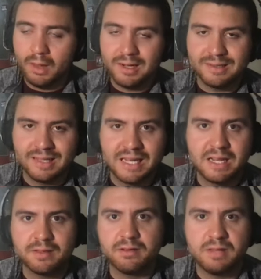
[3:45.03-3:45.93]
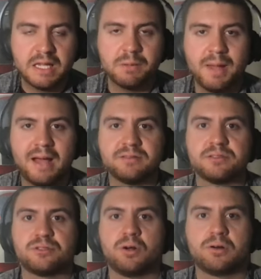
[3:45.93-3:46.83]
and leading the team as
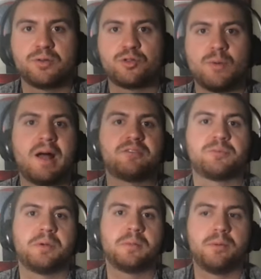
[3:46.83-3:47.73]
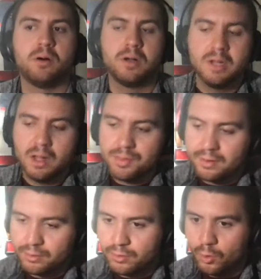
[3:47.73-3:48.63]
a starter throughout spring ball,
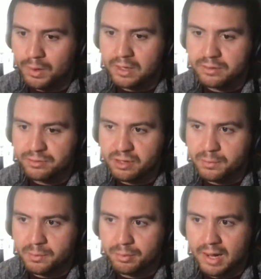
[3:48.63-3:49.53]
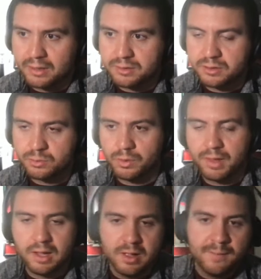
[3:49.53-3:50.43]
then going into summer practices where
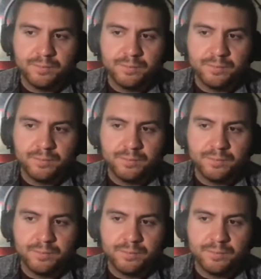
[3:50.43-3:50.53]
they,